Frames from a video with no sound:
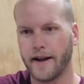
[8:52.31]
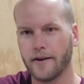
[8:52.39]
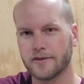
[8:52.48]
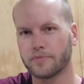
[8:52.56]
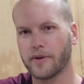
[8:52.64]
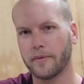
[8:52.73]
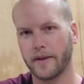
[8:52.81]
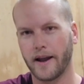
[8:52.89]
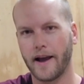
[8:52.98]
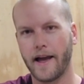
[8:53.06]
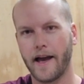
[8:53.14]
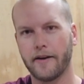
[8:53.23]
I know it's a problem that
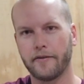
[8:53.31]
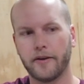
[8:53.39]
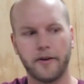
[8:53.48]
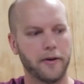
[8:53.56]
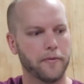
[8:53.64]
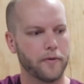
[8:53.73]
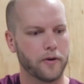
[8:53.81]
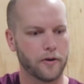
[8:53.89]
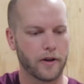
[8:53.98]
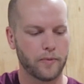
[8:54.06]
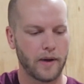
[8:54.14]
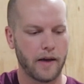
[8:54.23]
I have, or
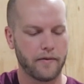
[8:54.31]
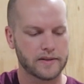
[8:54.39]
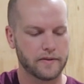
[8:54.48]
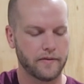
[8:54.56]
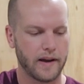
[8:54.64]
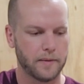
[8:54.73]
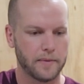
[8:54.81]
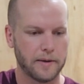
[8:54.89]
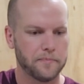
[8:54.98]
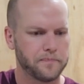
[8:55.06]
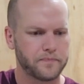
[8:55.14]
that we have as a family,